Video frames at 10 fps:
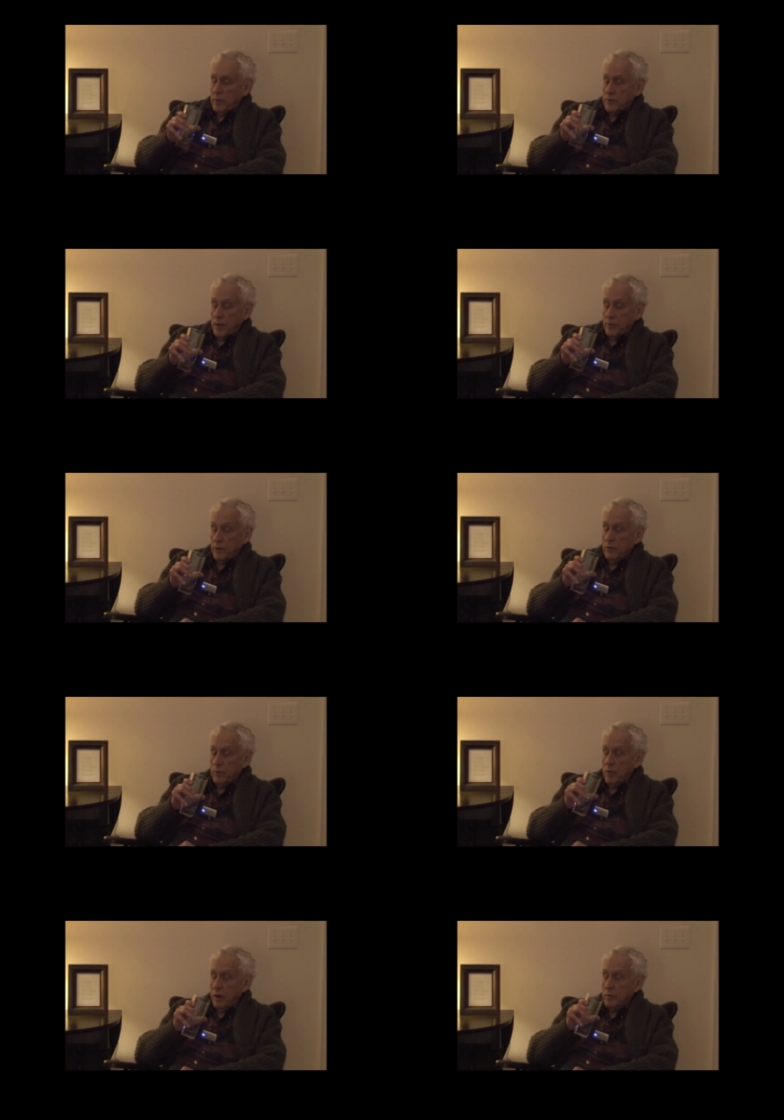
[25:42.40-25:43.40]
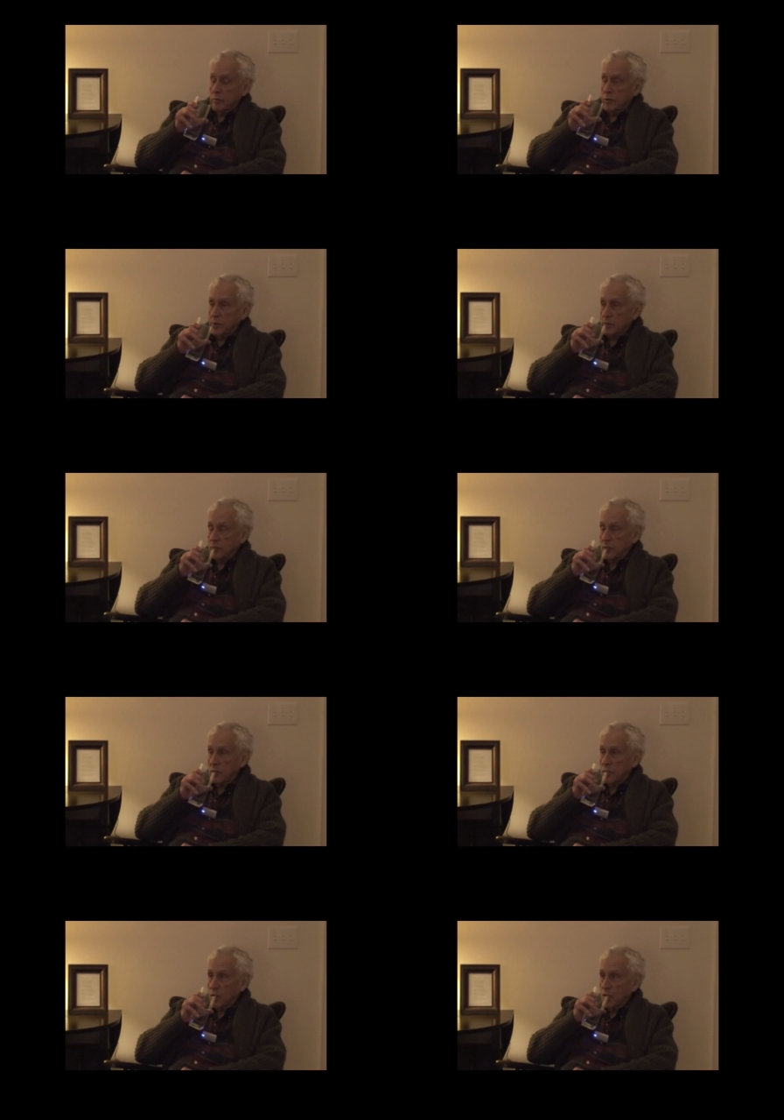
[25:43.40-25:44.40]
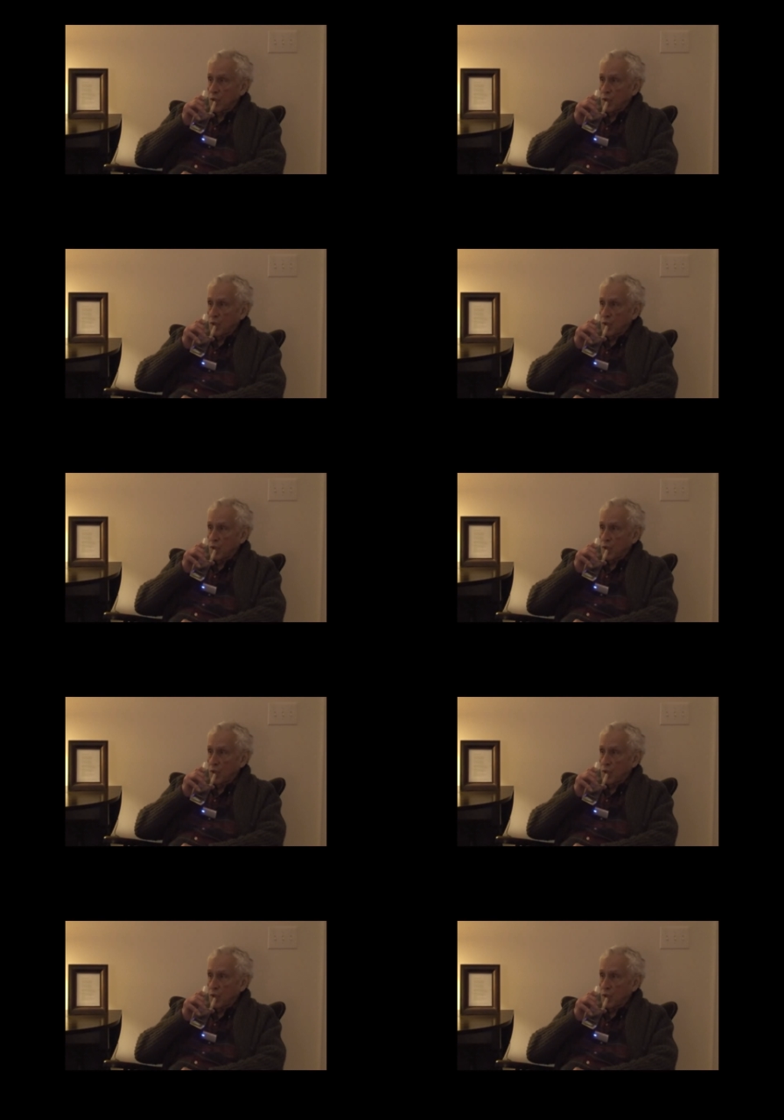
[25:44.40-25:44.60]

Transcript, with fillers: It's not the only problem, but that's one of them.